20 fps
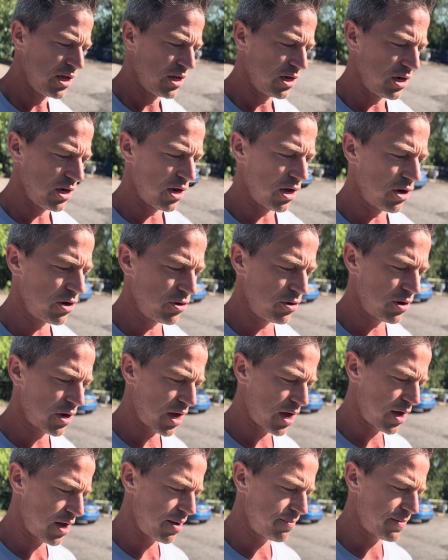low
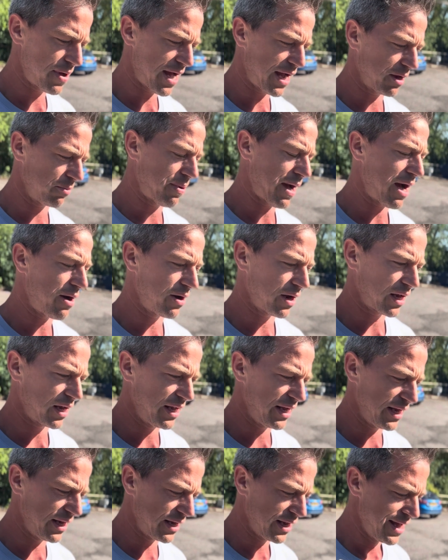um, hang power
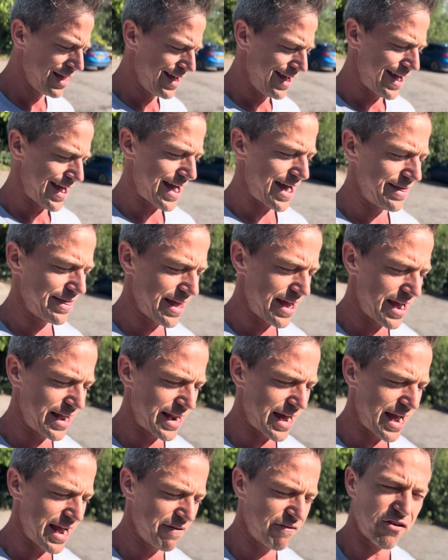clean, and then
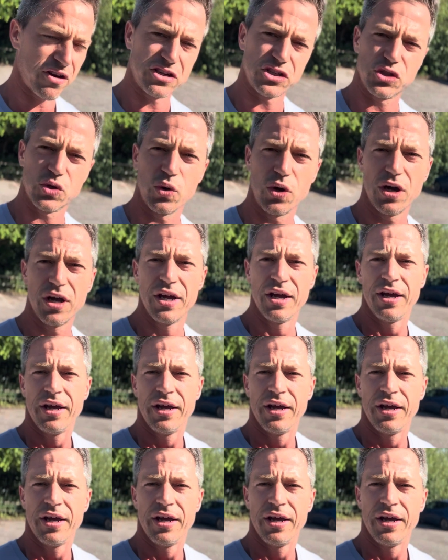a front squat.